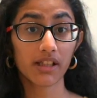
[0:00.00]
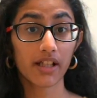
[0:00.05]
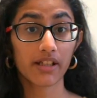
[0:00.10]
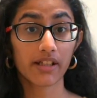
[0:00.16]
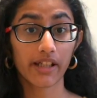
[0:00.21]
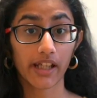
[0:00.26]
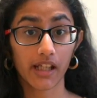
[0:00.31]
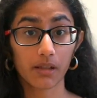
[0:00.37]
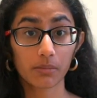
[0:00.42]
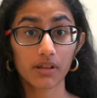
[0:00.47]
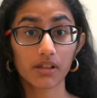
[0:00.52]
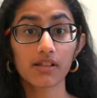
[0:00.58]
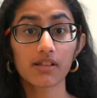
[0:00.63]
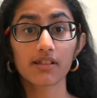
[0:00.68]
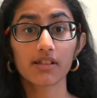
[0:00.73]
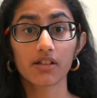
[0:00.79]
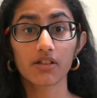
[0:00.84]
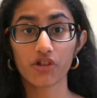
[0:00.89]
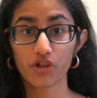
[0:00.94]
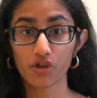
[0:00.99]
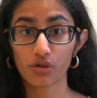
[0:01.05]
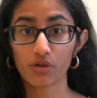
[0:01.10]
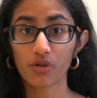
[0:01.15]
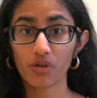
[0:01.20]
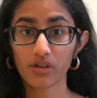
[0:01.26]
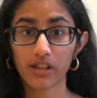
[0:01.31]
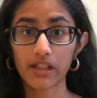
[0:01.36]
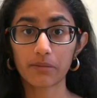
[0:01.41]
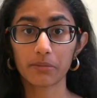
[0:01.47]
that tables should
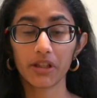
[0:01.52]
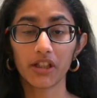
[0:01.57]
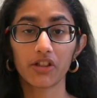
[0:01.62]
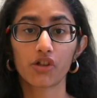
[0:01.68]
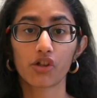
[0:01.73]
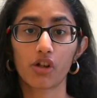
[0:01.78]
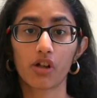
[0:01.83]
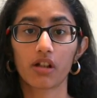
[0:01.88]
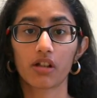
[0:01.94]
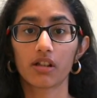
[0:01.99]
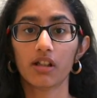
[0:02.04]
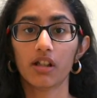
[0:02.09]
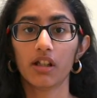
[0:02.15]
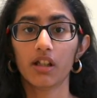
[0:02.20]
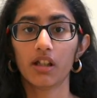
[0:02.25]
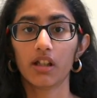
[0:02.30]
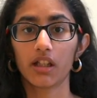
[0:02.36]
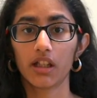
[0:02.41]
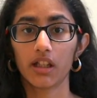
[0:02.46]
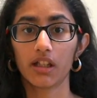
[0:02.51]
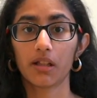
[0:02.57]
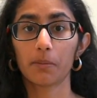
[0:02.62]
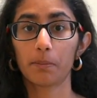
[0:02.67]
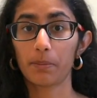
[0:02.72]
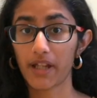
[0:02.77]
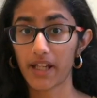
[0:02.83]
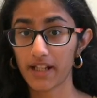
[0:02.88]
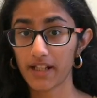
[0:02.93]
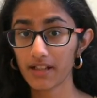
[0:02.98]
only be drawn
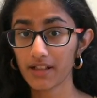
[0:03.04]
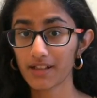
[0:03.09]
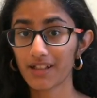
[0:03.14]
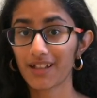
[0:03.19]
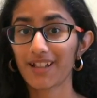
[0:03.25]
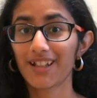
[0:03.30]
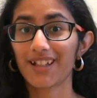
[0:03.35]
in pen